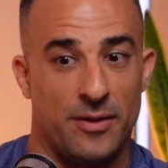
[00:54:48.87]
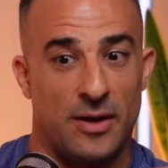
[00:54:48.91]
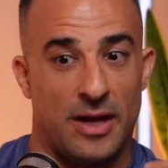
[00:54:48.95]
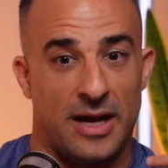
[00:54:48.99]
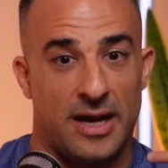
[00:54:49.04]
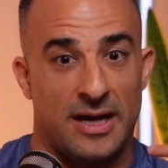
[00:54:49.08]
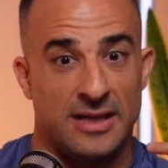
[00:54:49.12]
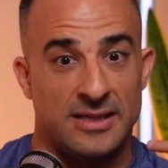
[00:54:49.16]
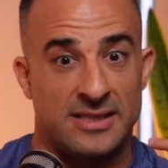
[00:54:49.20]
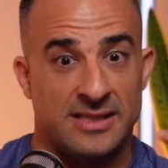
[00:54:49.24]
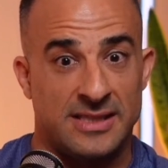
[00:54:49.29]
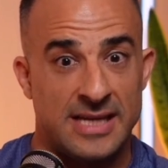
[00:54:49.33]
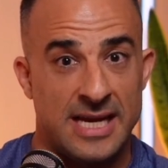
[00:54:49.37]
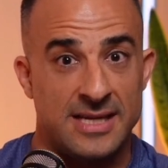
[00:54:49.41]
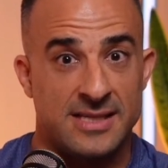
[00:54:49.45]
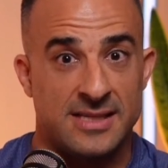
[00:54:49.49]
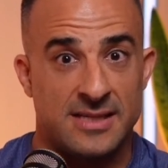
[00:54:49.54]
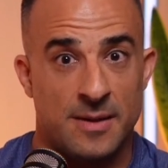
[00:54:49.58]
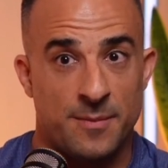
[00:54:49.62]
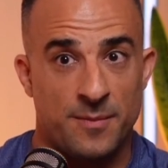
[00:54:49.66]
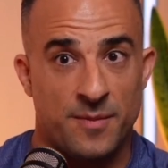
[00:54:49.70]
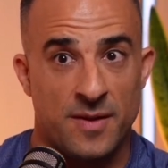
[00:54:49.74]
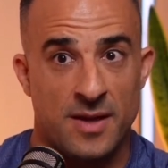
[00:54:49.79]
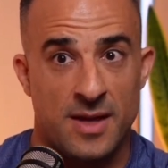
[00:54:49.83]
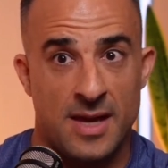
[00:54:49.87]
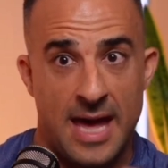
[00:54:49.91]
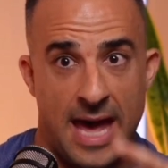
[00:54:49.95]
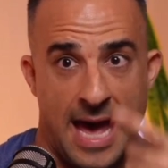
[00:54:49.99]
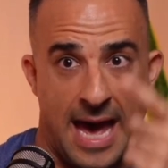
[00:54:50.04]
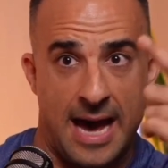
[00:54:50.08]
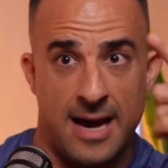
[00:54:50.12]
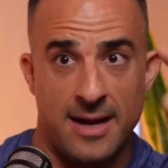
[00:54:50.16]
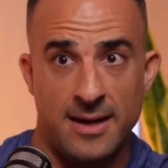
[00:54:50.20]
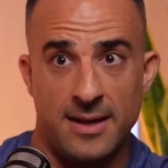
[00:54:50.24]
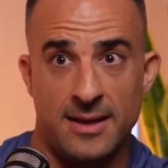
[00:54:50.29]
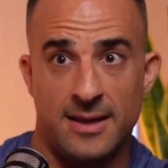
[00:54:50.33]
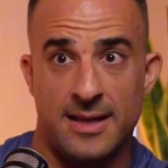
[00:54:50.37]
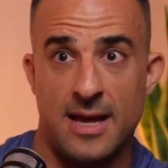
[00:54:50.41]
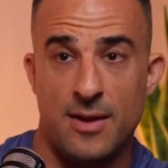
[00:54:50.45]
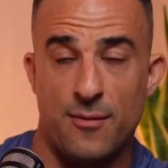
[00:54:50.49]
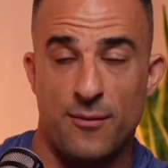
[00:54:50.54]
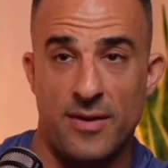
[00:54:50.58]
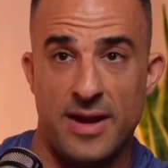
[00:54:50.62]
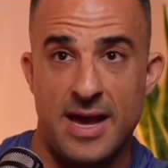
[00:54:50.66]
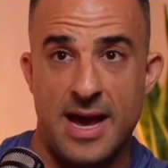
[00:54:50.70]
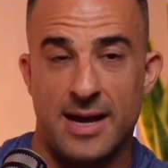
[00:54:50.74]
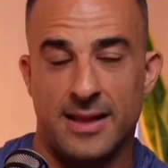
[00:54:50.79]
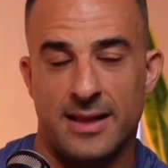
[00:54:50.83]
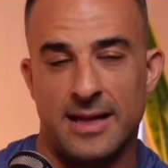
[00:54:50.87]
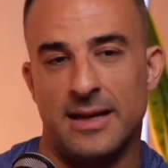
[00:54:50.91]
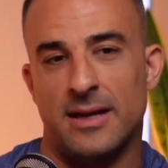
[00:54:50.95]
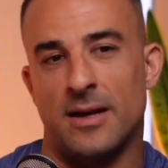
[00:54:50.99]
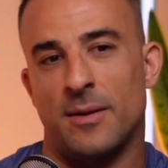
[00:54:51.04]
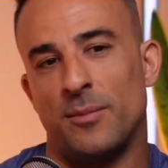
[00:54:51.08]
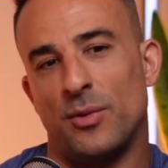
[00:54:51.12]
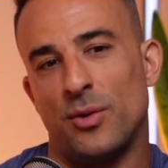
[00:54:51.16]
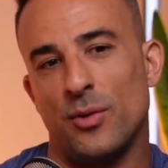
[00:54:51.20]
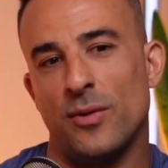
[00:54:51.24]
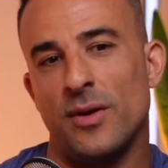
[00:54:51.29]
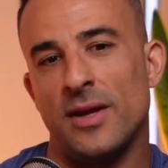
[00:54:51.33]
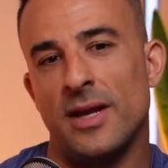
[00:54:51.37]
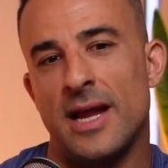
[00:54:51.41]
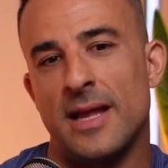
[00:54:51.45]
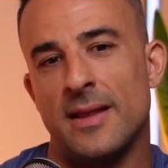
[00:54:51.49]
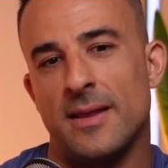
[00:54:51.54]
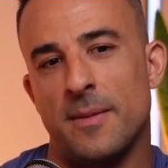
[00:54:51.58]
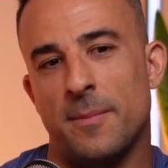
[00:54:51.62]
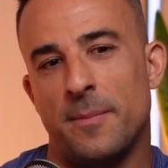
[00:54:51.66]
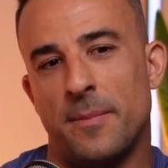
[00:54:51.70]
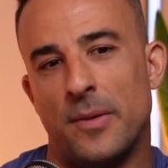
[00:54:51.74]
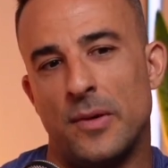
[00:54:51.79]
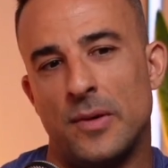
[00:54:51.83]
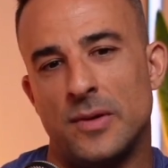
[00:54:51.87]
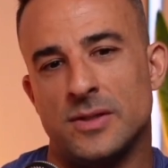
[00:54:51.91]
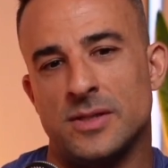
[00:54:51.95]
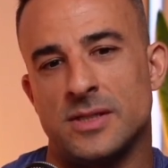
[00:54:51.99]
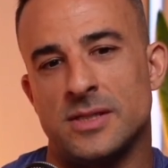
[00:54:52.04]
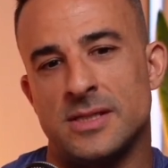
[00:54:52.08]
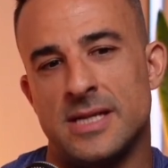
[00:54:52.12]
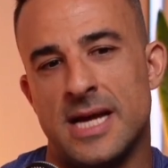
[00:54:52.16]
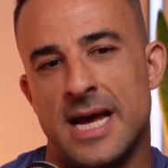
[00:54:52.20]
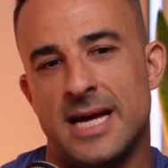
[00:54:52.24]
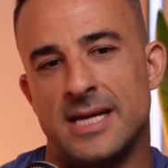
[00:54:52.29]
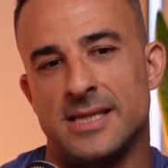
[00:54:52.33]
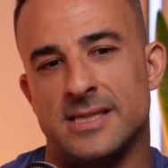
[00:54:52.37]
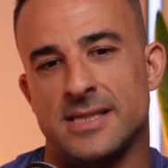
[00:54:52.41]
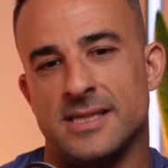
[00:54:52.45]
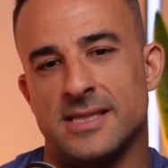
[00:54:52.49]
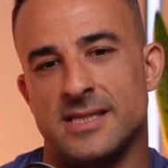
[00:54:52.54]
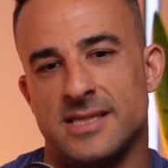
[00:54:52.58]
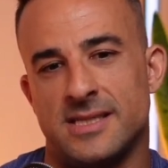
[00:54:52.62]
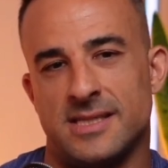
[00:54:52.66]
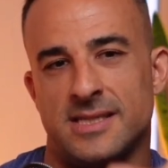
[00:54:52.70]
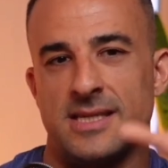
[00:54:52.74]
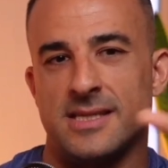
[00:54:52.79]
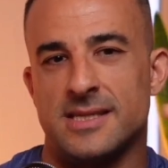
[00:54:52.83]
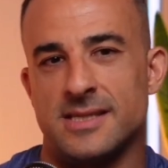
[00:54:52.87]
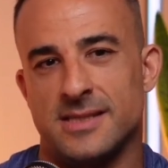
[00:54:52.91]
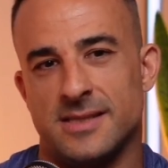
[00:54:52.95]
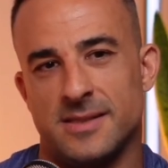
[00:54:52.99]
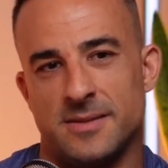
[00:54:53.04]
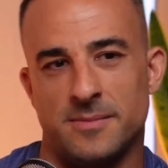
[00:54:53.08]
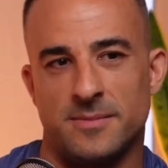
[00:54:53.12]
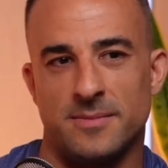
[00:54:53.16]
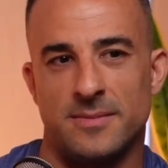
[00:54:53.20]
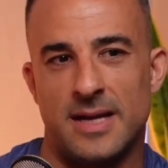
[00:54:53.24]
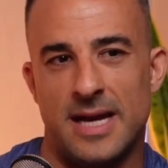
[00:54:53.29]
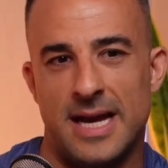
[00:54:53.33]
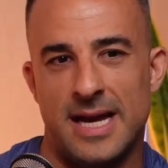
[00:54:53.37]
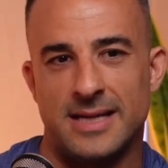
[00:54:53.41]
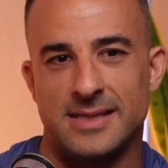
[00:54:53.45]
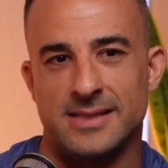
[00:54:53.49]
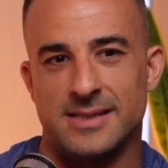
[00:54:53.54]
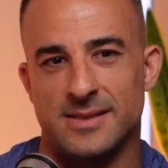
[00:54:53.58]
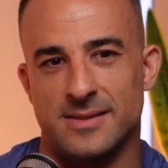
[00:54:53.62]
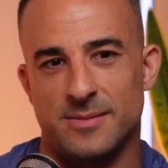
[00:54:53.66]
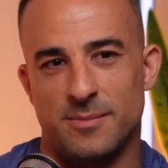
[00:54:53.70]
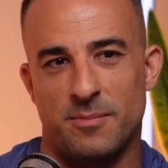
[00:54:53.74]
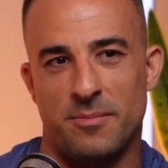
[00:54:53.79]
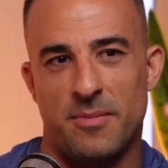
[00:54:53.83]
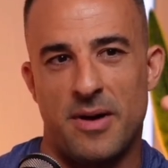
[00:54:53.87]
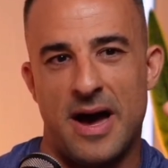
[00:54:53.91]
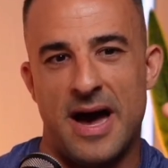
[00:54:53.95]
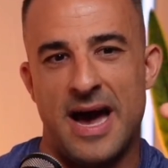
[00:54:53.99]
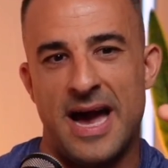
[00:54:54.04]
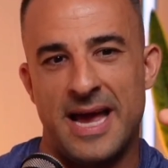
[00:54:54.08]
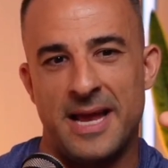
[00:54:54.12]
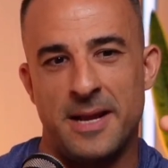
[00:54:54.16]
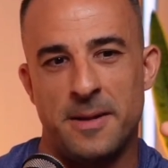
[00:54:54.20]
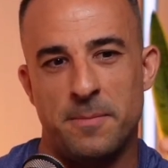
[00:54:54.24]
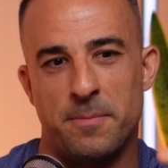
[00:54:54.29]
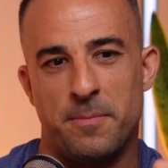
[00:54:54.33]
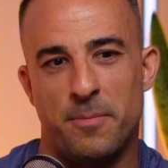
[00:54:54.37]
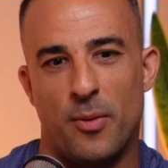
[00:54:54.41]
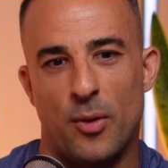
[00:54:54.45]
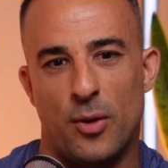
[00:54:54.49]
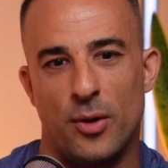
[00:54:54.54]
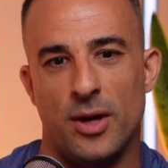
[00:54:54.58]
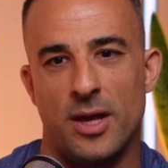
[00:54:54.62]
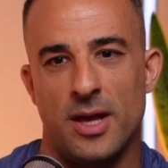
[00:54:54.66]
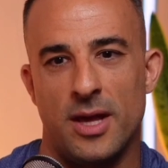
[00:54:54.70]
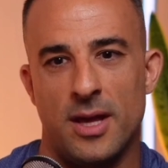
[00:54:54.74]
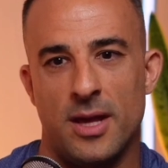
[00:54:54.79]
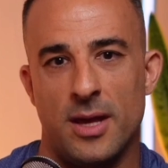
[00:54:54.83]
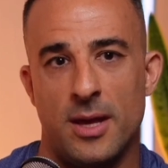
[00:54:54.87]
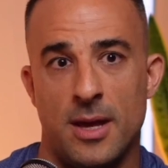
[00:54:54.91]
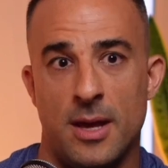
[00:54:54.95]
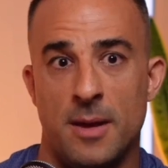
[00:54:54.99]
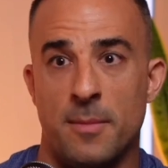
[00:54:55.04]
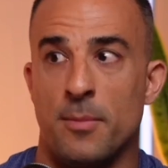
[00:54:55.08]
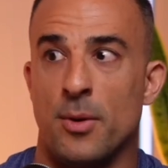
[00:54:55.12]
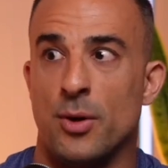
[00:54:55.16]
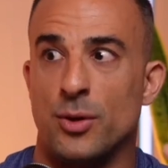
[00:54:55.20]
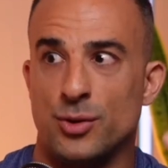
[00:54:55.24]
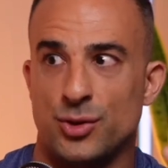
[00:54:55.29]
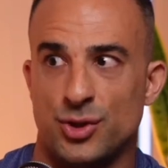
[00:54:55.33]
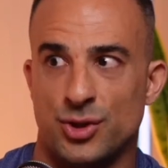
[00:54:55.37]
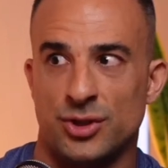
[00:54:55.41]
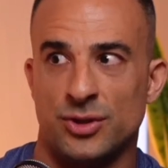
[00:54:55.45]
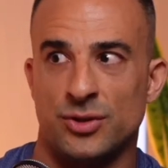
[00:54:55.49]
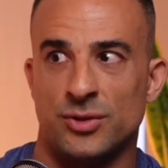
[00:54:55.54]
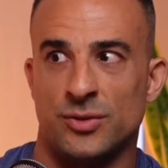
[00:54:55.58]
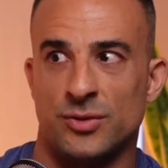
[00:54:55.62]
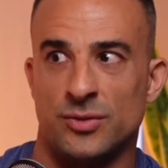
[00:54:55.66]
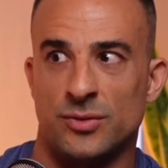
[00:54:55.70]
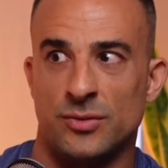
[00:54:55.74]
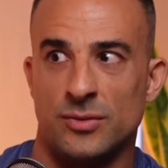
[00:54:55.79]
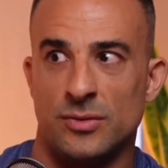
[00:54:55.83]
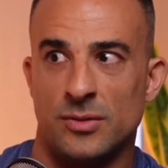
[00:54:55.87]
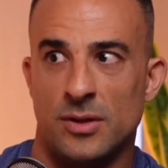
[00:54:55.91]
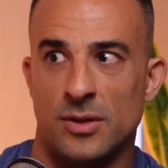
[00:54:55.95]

Like I say something, how did they react? And I'm looking at the person as a system, as mind, body, emotional.